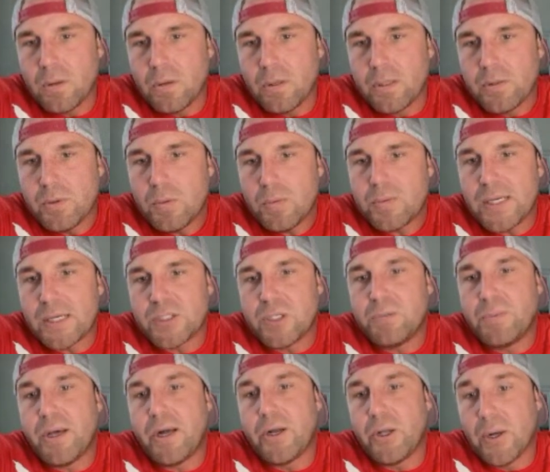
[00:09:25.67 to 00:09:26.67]
This one was
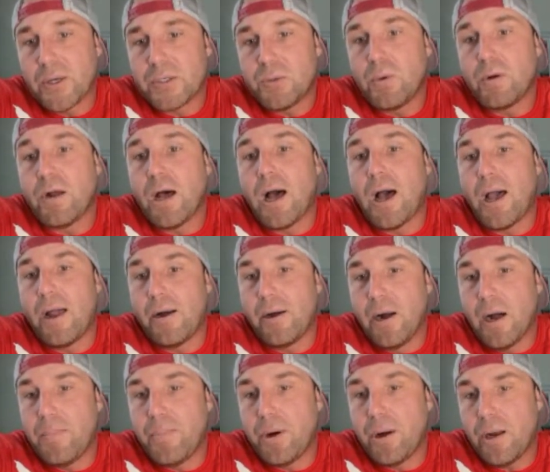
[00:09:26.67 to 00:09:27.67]
actually better. You actually went
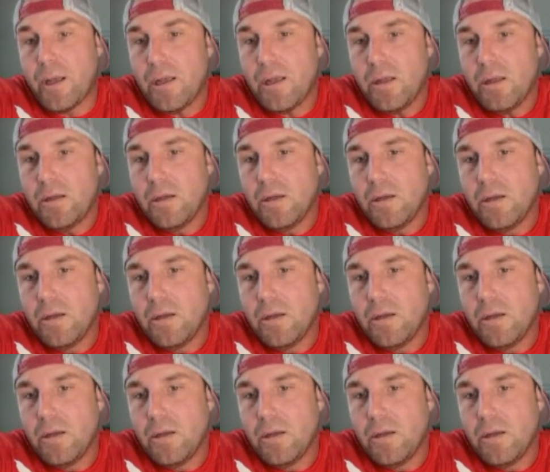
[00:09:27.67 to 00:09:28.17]
higher up on it.